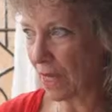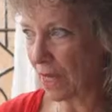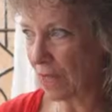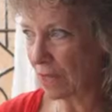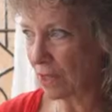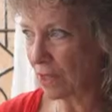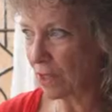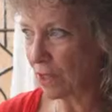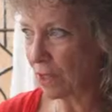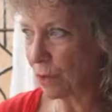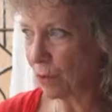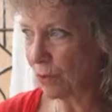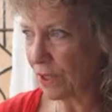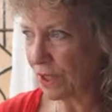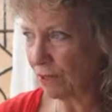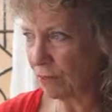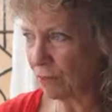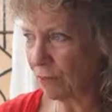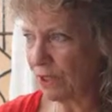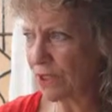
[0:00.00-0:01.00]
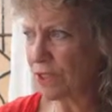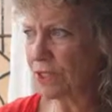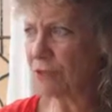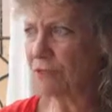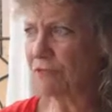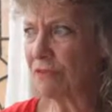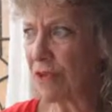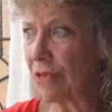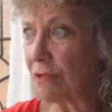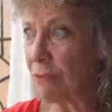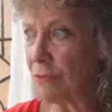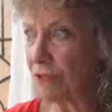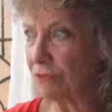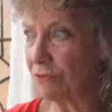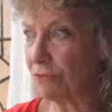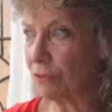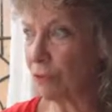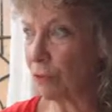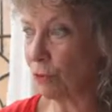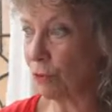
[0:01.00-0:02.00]
And so we sort of aimed
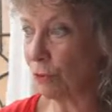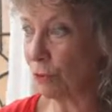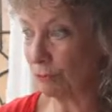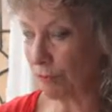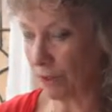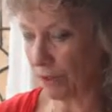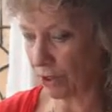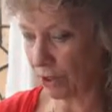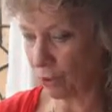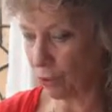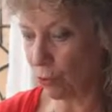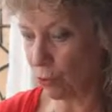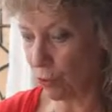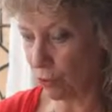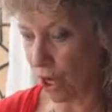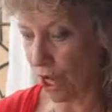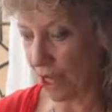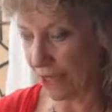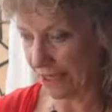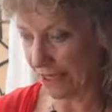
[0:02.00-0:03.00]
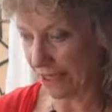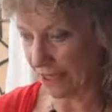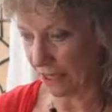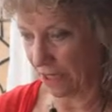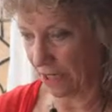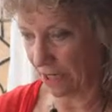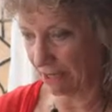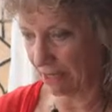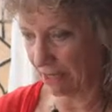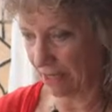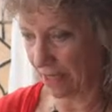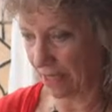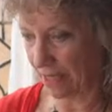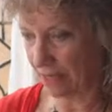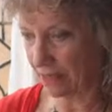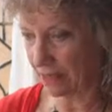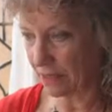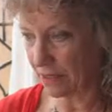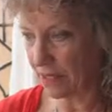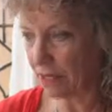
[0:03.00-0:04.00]
for a core idea like
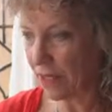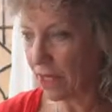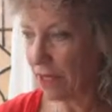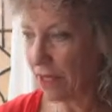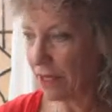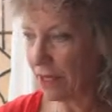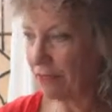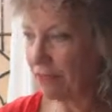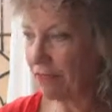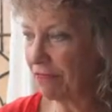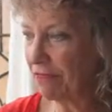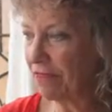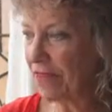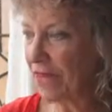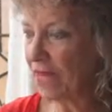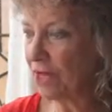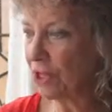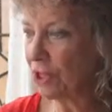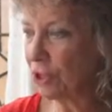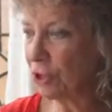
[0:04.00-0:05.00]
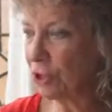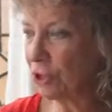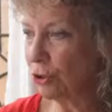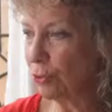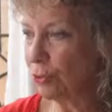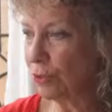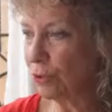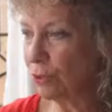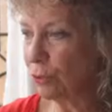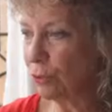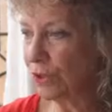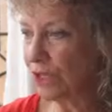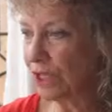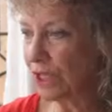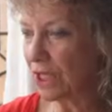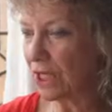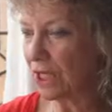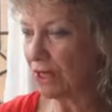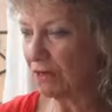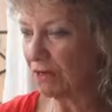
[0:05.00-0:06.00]
that. And then you would always
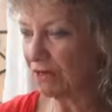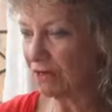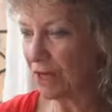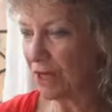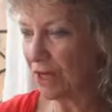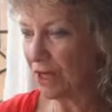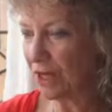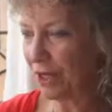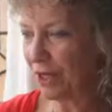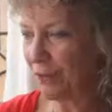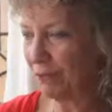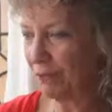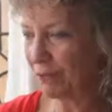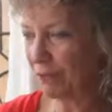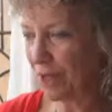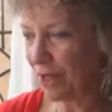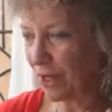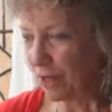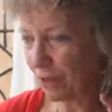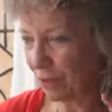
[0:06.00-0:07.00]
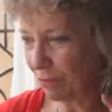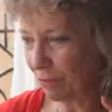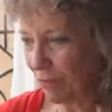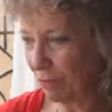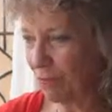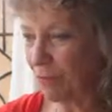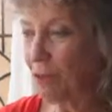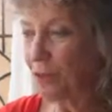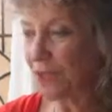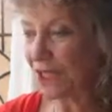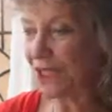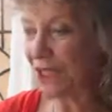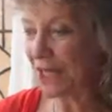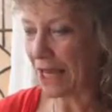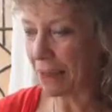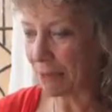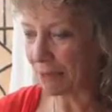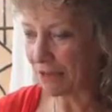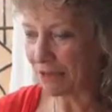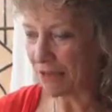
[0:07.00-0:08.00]
think of amusing
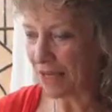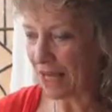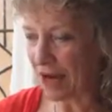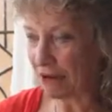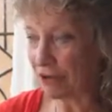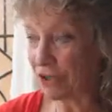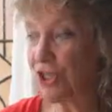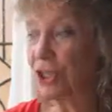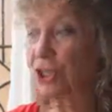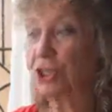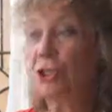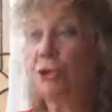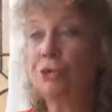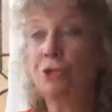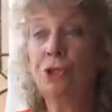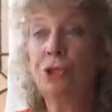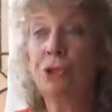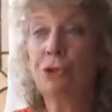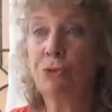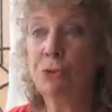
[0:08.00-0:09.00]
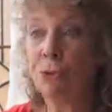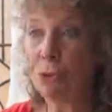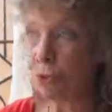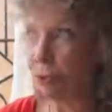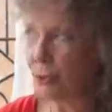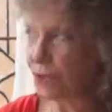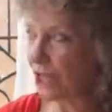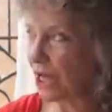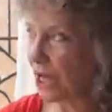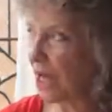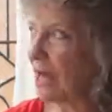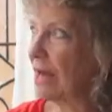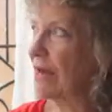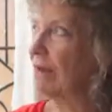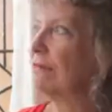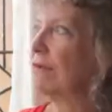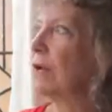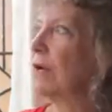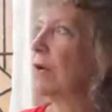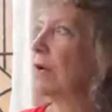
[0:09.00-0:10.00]
names of the characters, and you knew you would
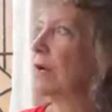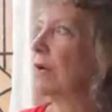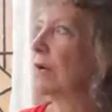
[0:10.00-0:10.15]
have,